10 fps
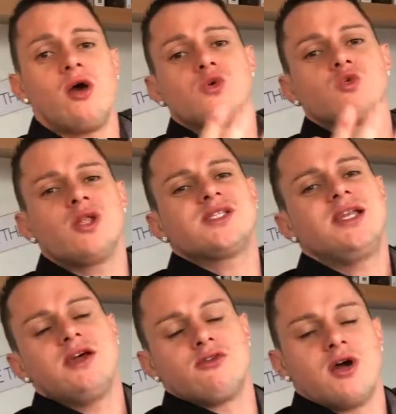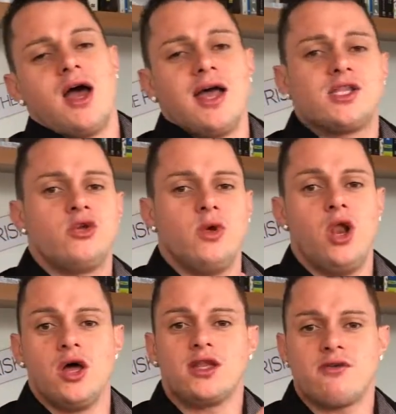I was once illiterate. I had to do a
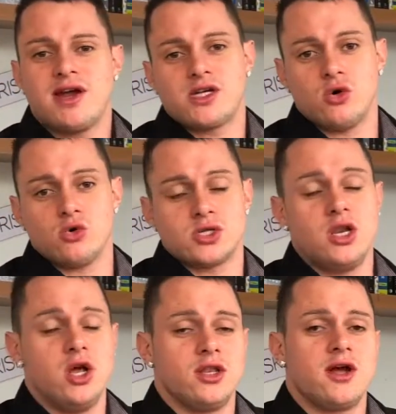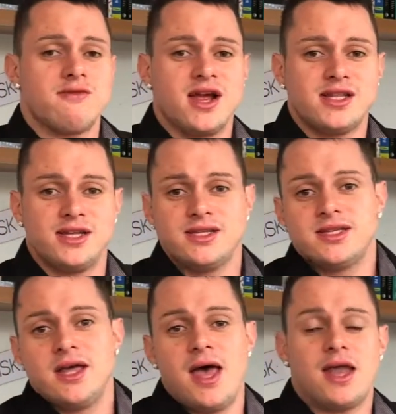Learn Direct course, and Learn Direct is
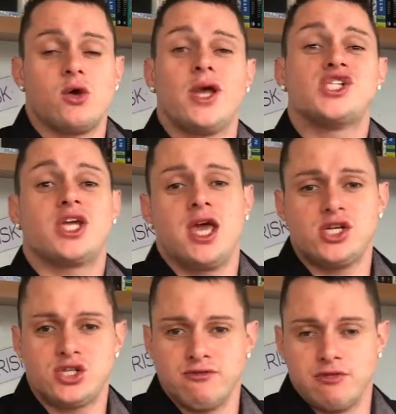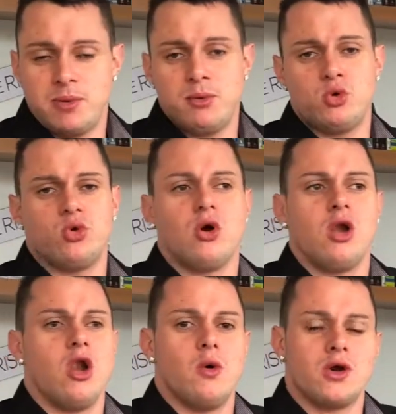adult education for people who've
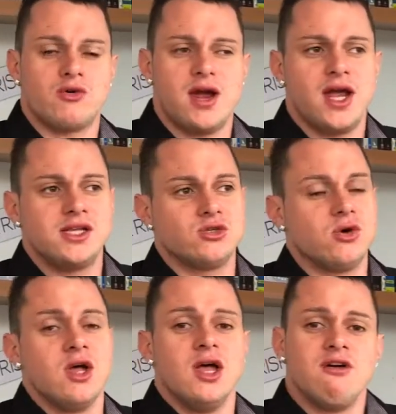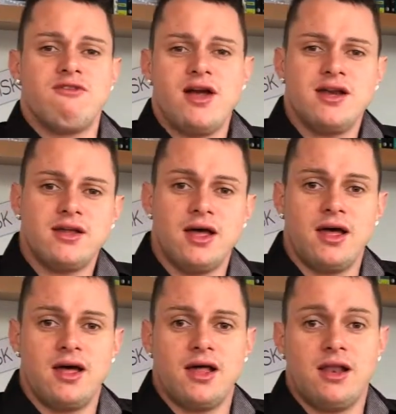got lower grades or find
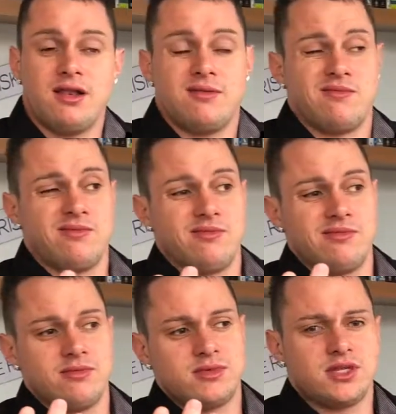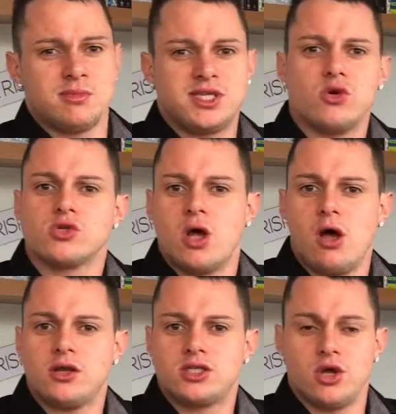some skills
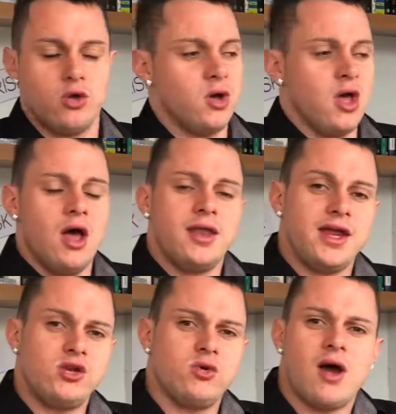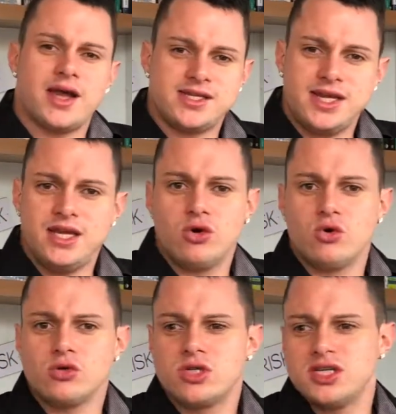hard. So they do IT
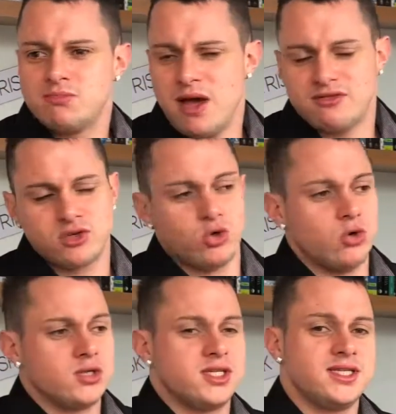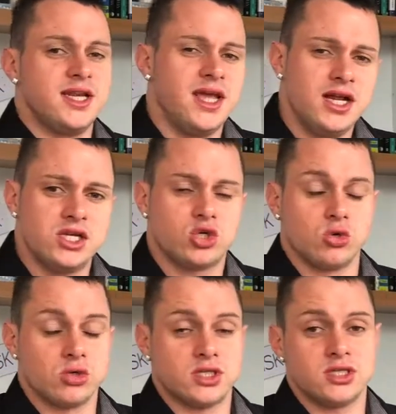courses, maths courses and English
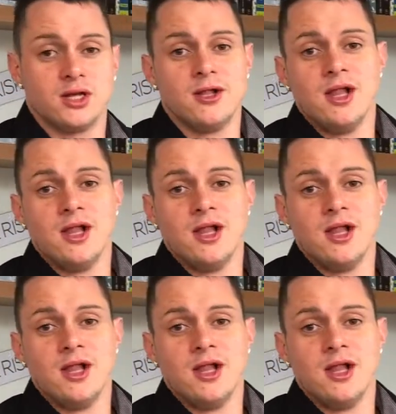courses.